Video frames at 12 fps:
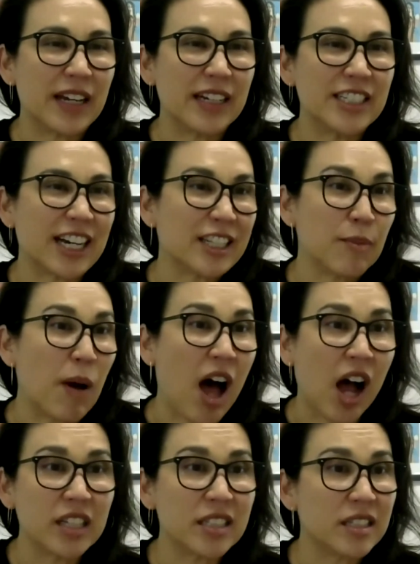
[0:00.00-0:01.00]
check the
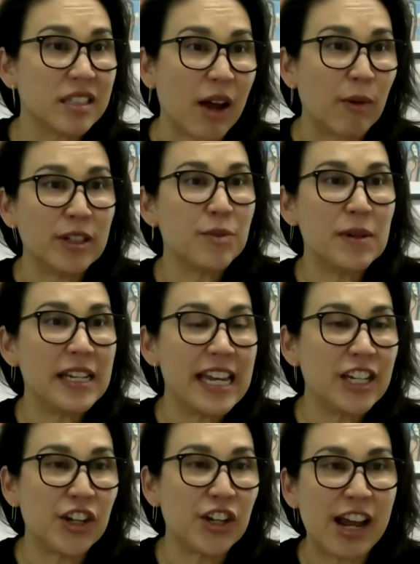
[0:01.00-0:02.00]
box. I went to
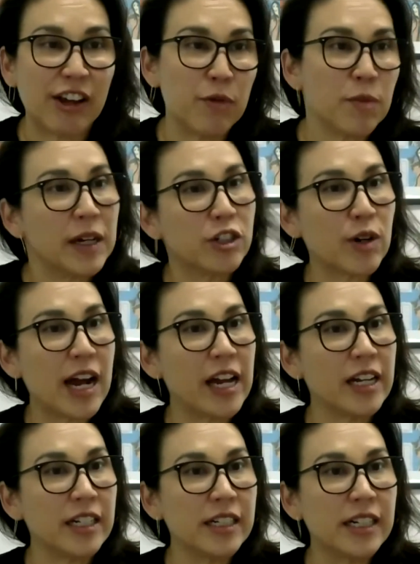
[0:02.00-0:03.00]
mediation, now give me my
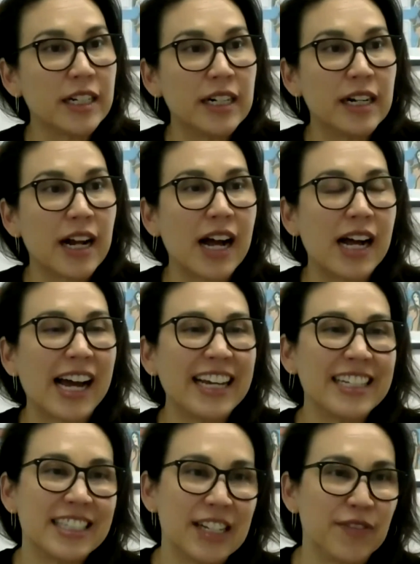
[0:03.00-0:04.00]
trial. I
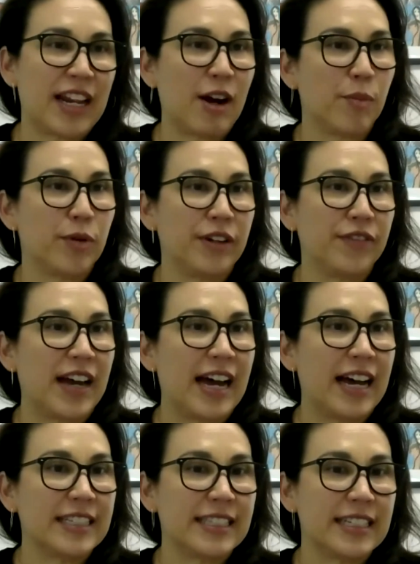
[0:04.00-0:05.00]
can sniff that out pretty
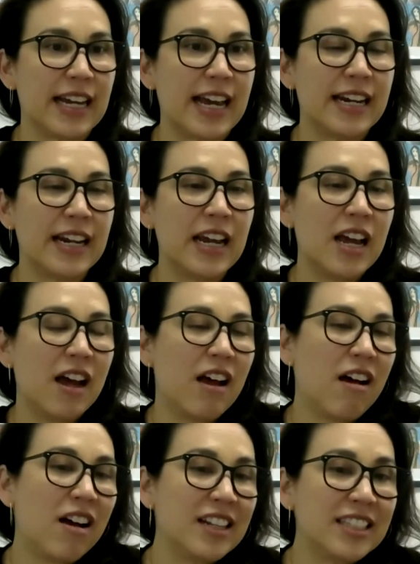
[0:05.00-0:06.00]
fast. And
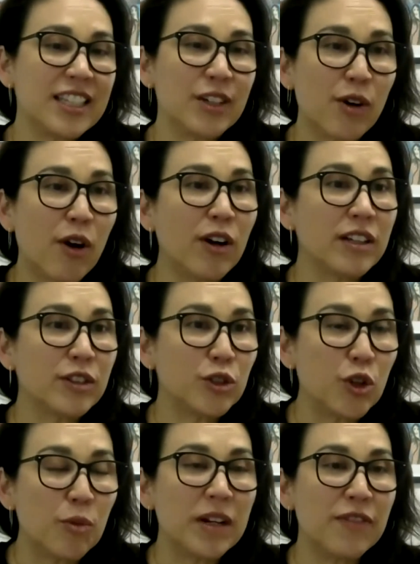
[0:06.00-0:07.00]
honestly, there are
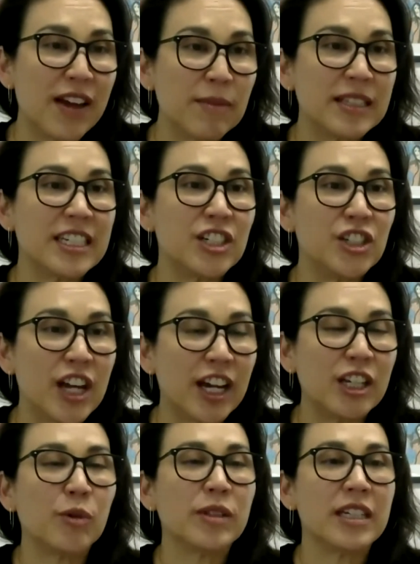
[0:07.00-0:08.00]
so many families that
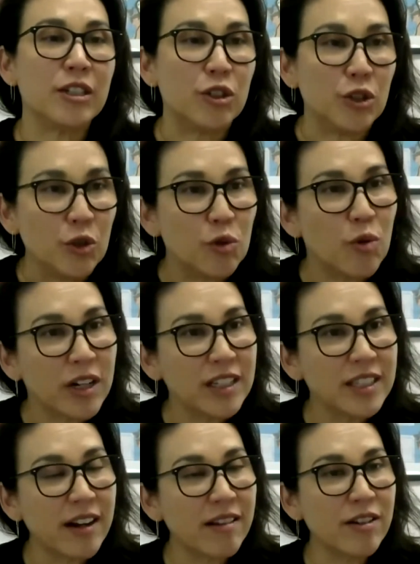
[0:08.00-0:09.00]
genuinely do want to
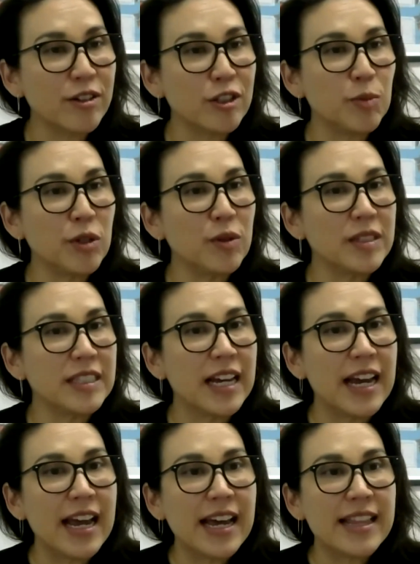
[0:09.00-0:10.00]
settle their disputes,
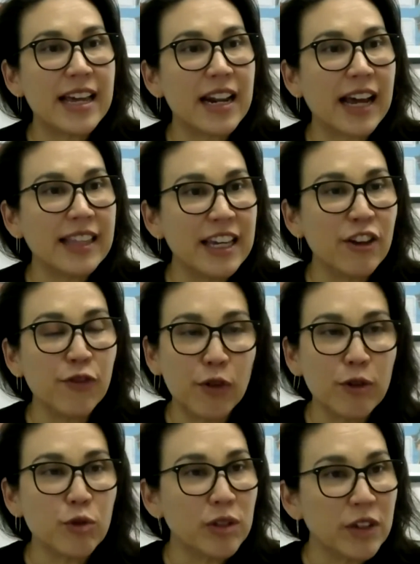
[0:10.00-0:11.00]
that I think if
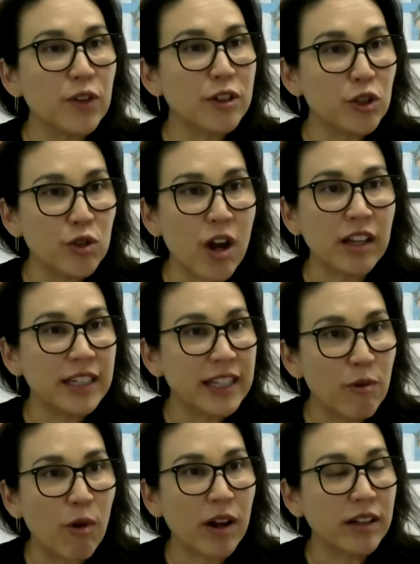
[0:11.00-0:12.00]
folks really feel strongly and they
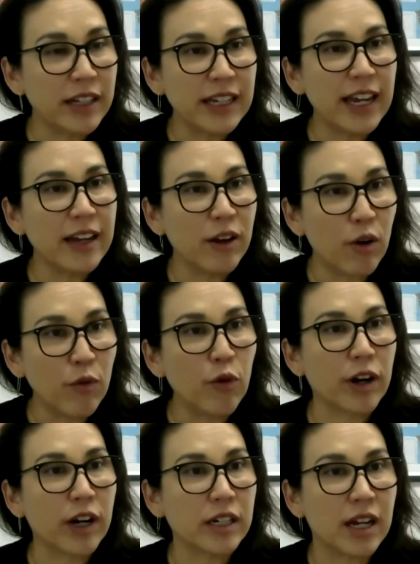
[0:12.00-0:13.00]
want to litigate, go for
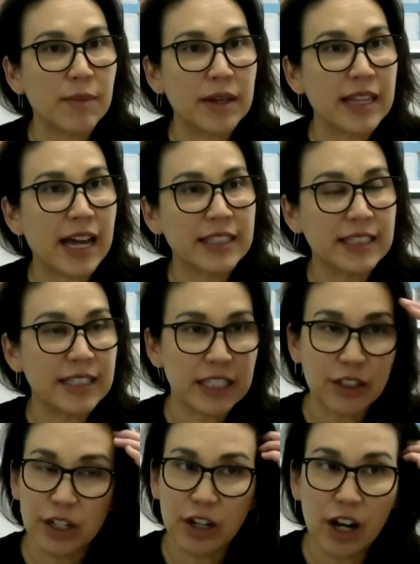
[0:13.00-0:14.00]
it. I mean, it's
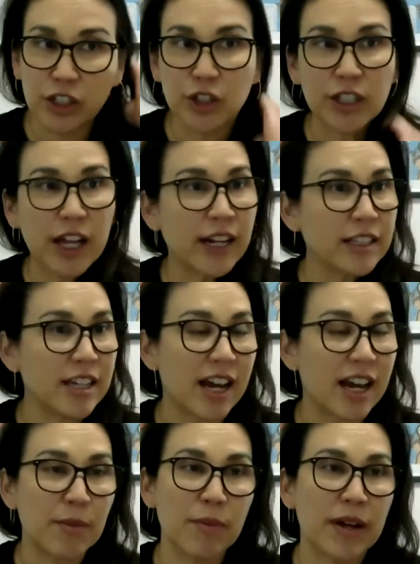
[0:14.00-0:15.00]
going to cost you a lot of
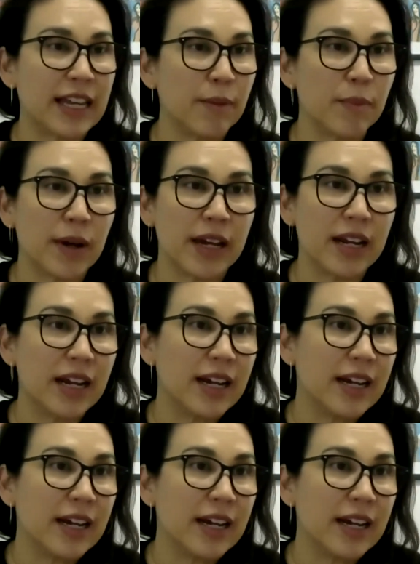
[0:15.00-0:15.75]
time and money, but